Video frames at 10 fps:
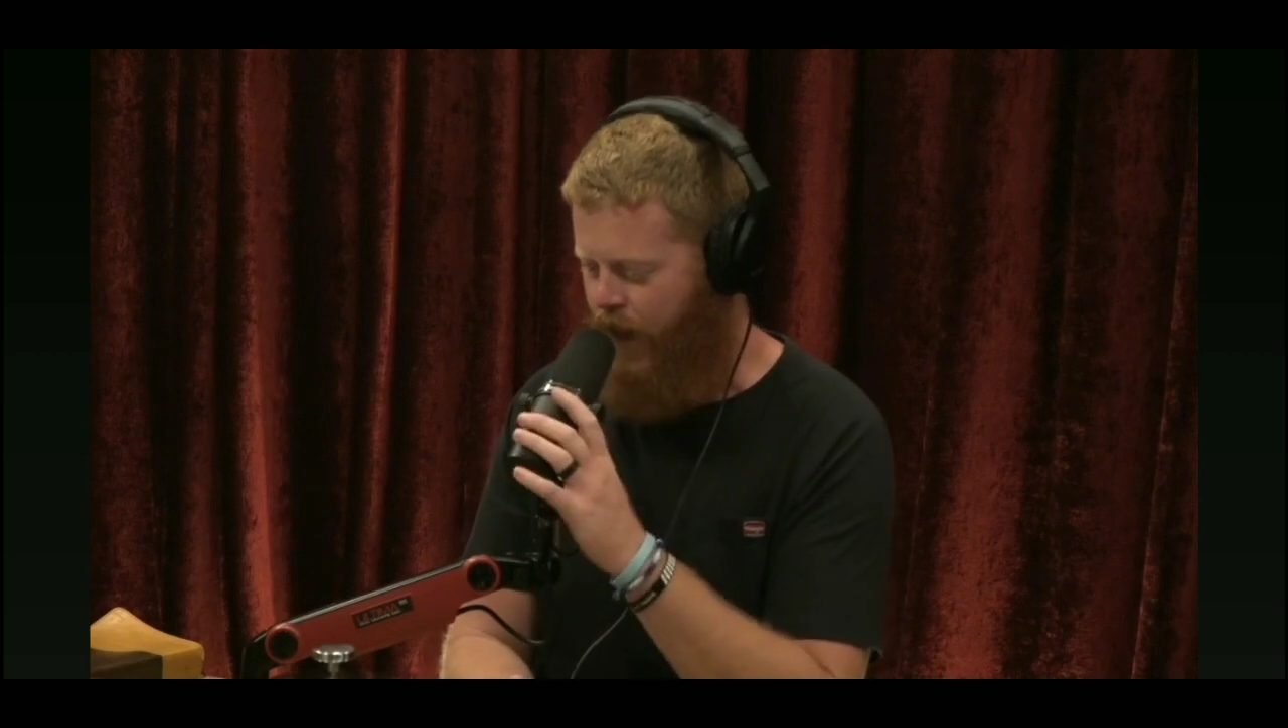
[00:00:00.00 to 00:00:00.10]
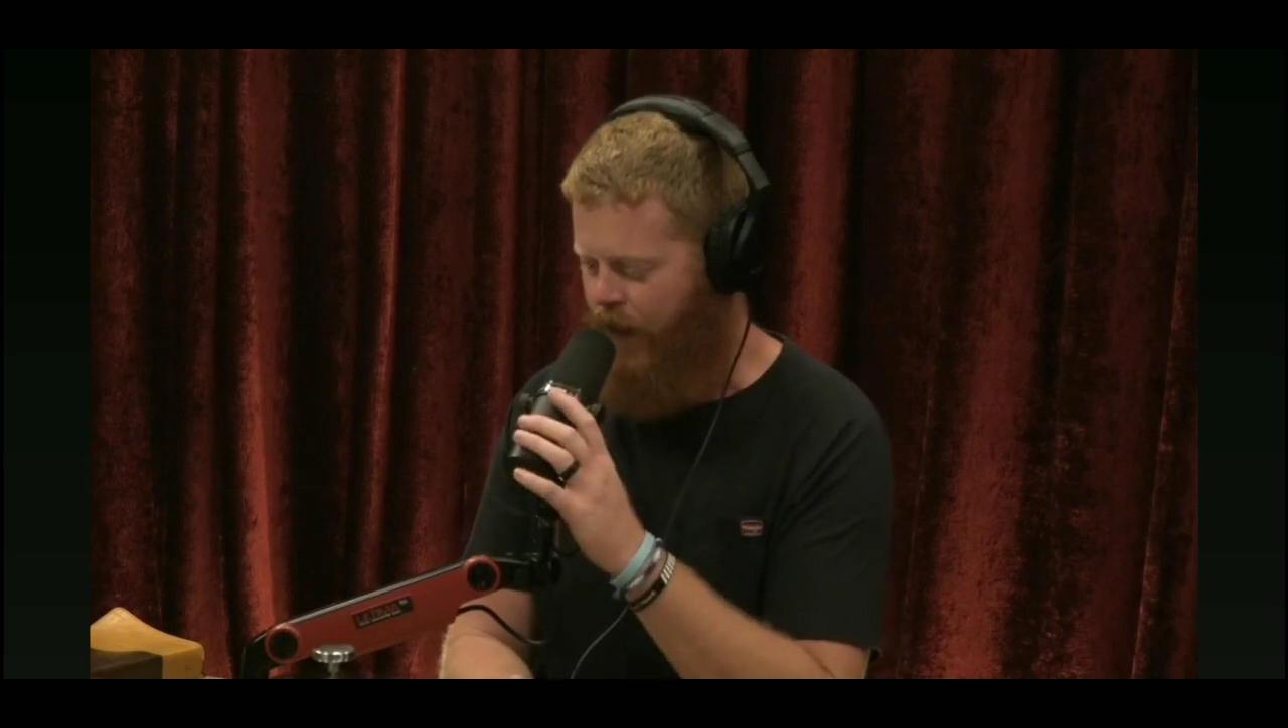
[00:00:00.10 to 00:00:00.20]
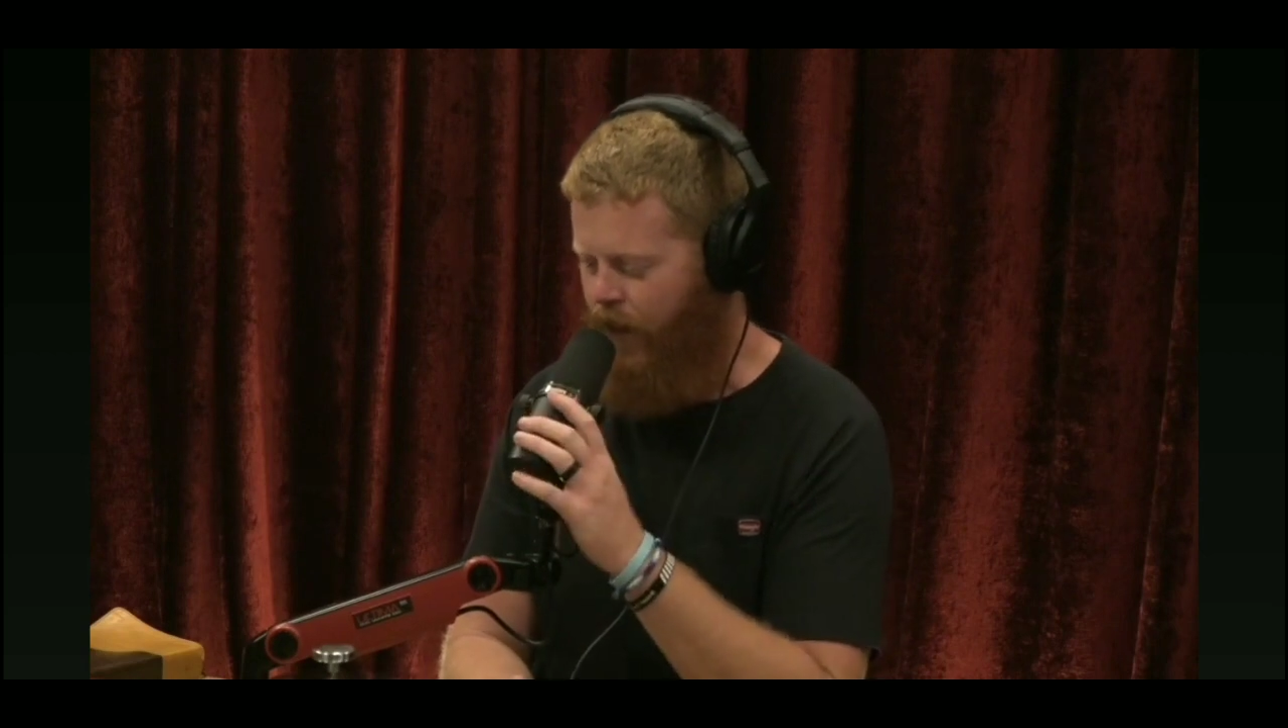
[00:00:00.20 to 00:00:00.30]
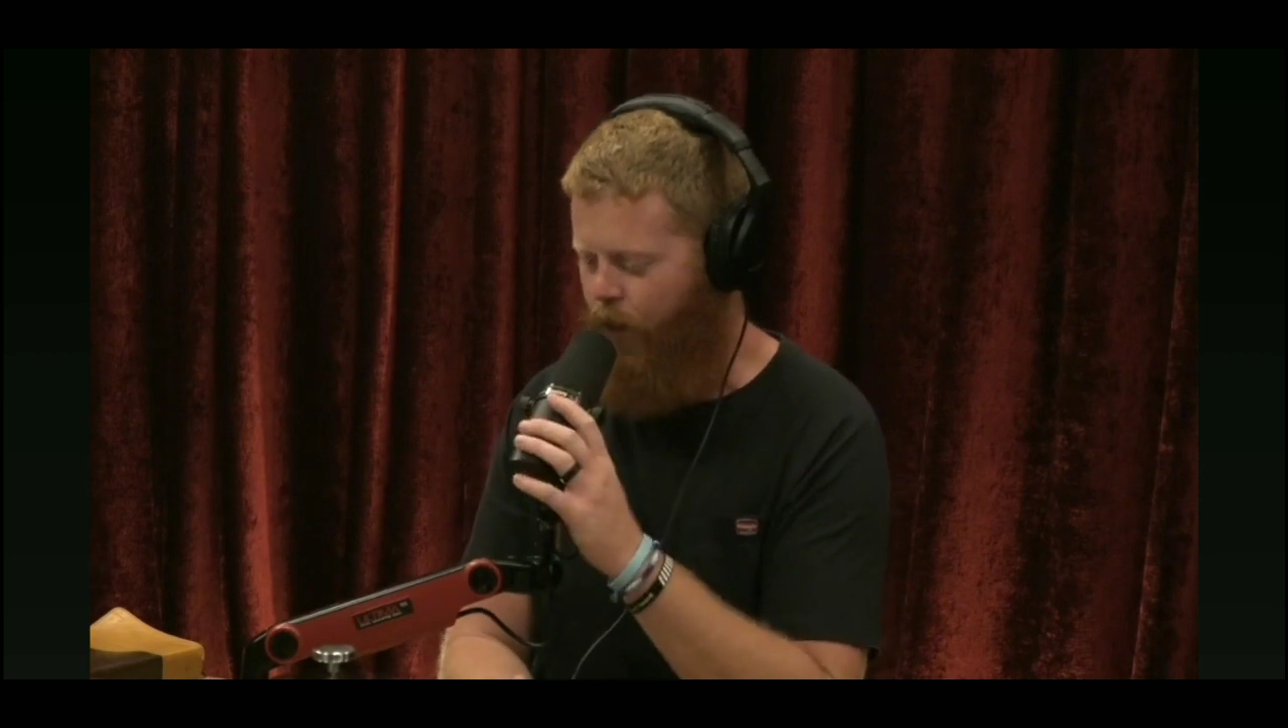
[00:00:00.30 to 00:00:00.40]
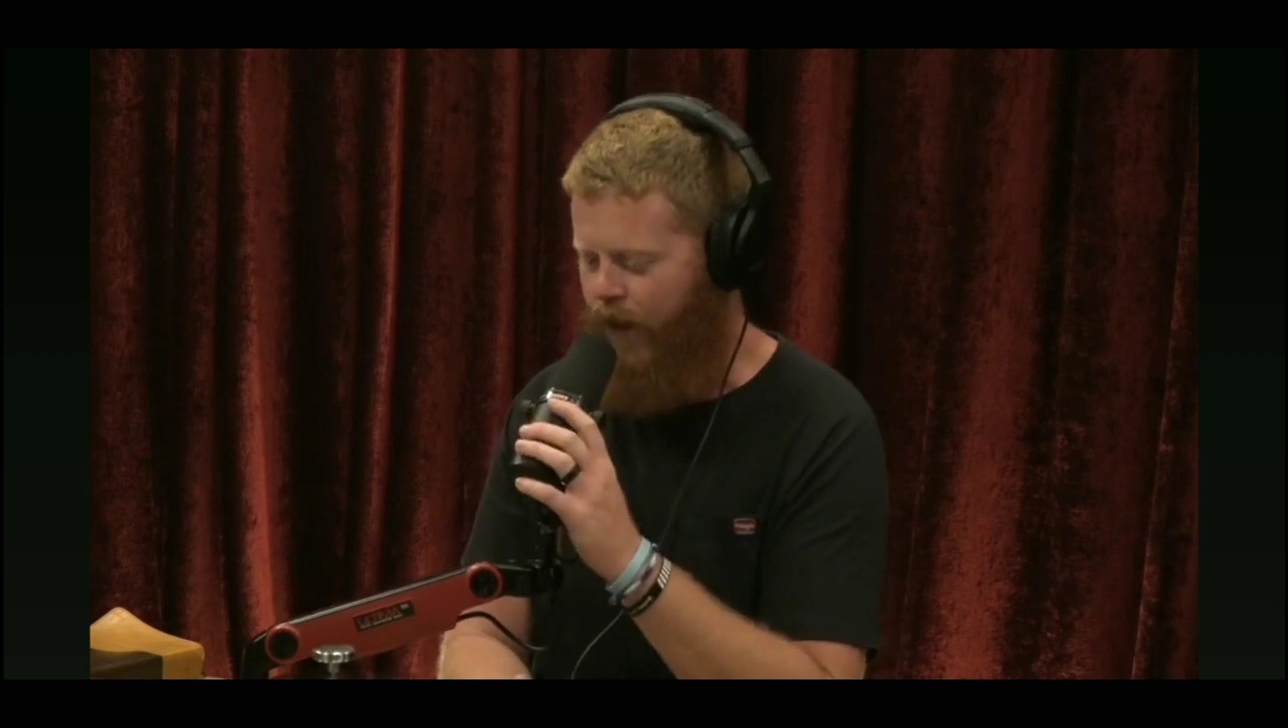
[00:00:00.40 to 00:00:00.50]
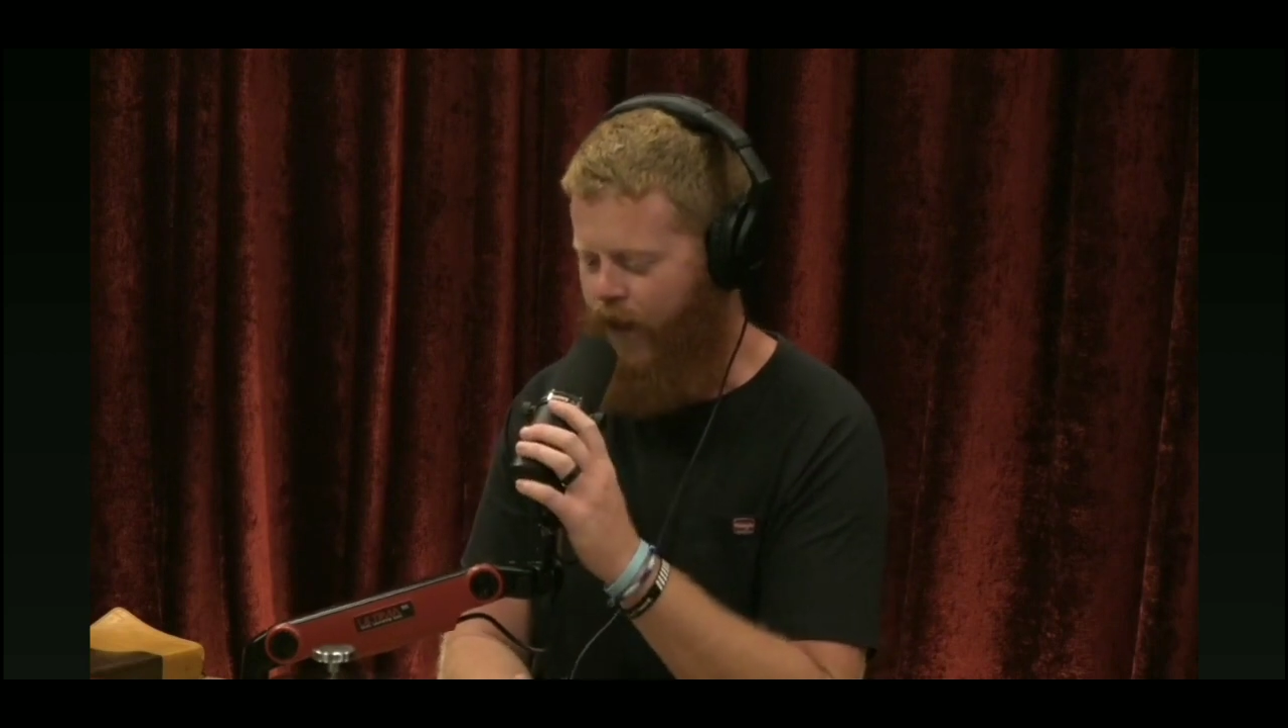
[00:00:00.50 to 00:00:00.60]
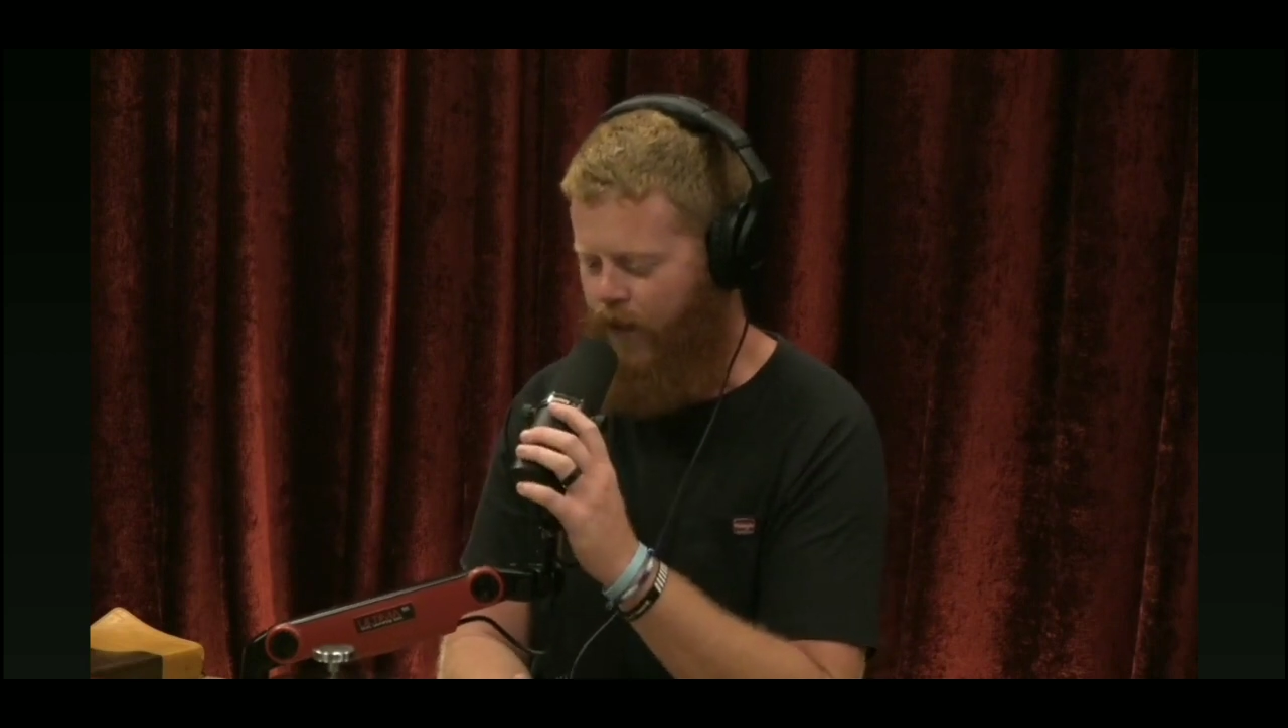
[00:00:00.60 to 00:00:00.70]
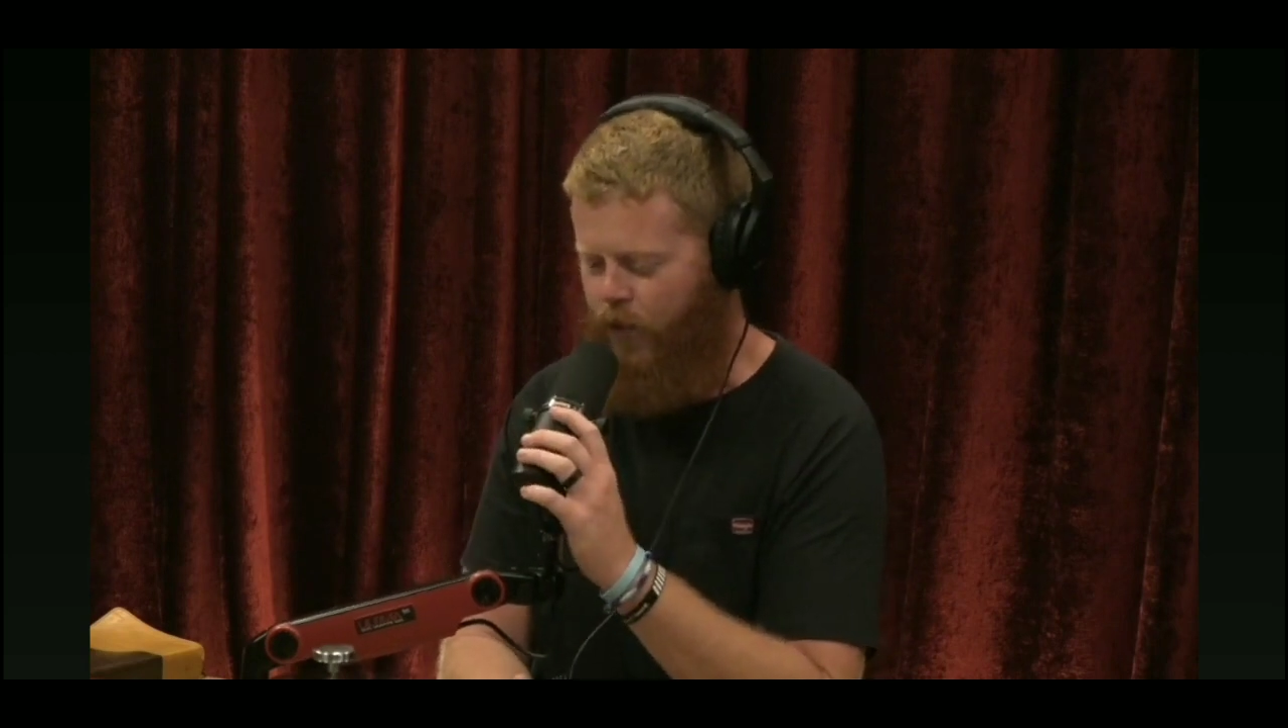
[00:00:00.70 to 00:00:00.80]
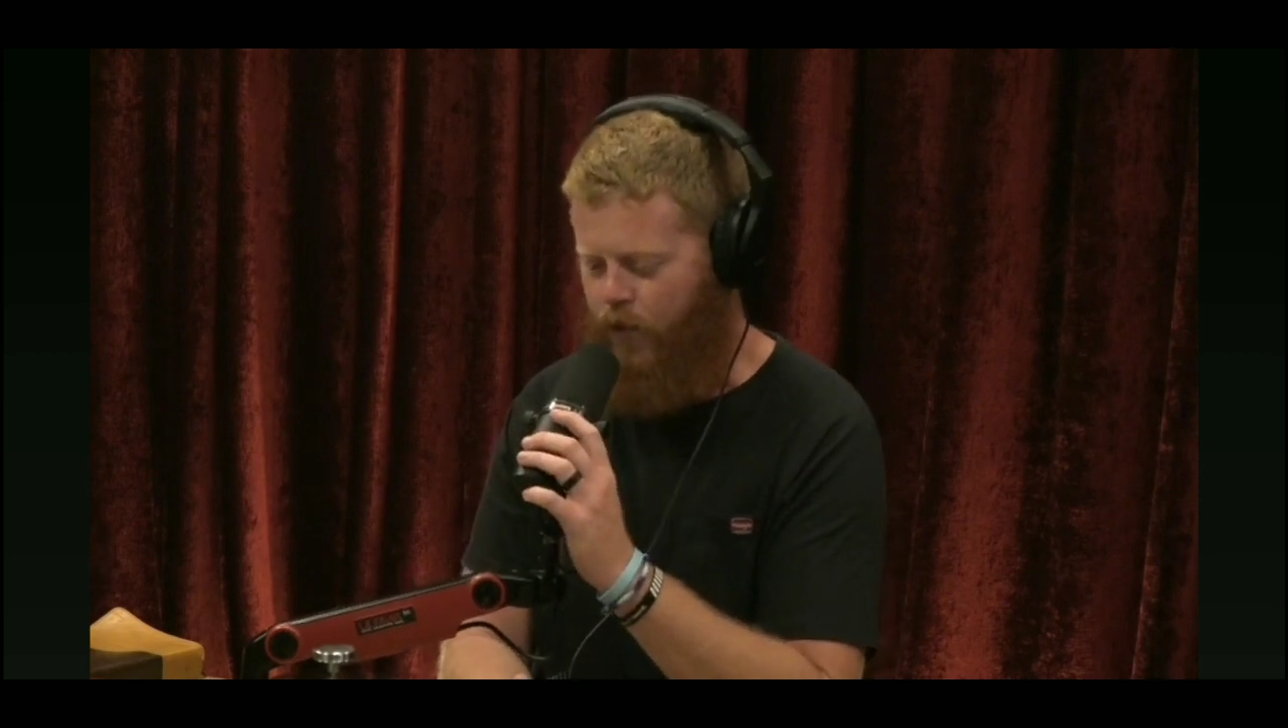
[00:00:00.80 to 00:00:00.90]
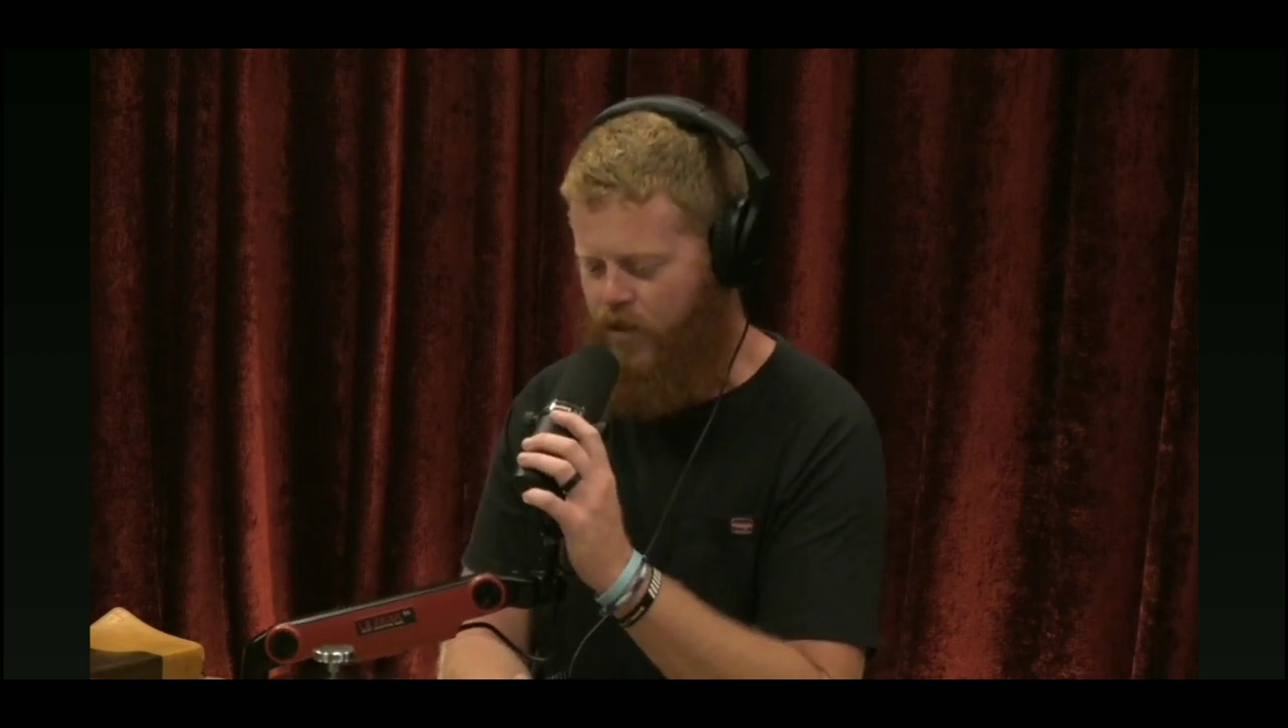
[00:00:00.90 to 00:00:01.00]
I know I can't do